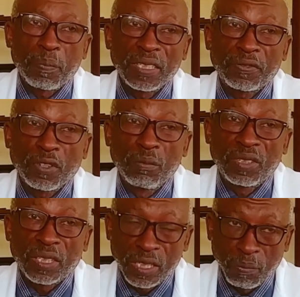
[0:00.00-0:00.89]
Apart from
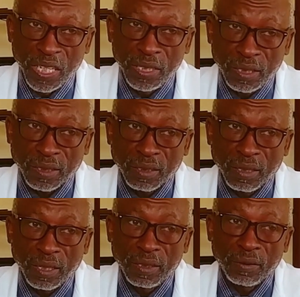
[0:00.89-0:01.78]
treatment,
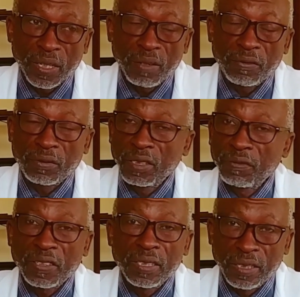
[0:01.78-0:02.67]
and we have
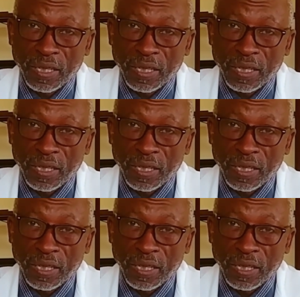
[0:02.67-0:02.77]
different